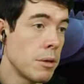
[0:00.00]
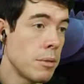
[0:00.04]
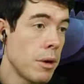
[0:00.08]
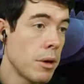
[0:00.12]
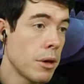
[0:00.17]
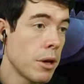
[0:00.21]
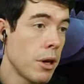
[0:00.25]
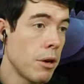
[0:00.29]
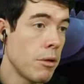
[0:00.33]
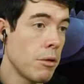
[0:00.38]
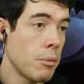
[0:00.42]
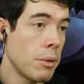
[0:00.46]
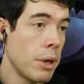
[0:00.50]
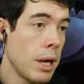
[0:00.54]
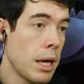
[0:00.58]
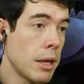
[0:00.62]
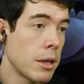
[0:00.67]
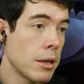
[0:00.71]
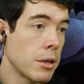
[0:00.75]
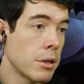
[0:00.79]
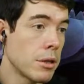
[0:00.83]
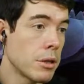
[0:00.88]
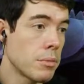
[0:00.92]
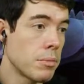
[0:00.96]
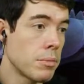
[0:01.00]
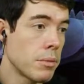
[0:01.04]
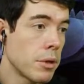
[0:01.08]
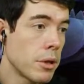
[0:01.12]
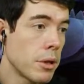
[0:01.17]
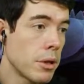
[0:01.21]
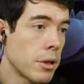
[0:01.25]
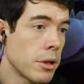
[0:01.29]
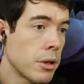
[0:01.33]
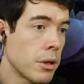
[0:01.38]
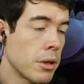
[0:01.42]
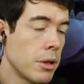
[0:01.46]
He won't go up ladders, but
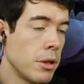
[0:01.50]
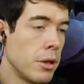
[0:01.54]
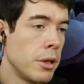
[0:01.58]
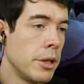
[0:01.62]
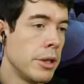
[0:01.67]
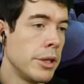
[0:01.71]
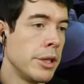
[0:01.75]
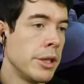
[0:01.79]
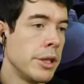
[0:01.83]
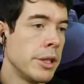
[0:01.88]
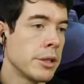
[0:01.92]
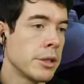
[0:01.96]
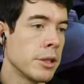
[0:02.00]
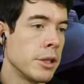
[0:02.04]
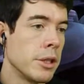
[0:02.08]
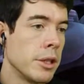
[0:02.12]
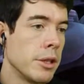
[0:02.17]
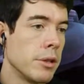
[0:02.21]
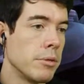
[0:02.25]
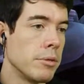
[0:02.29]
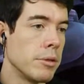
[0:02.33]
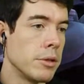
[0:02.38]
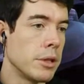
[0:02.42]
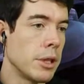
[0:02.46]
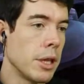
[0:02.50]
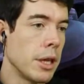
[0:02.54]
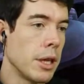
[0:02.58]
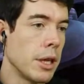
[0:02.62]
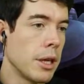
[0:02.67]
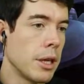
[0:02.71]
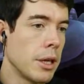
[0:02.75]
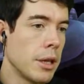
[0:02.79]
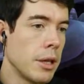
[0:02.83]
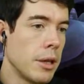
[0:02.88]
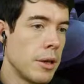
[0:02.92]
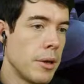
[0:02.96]
he... Oh,
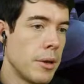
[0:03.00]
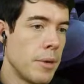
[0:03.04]
dear.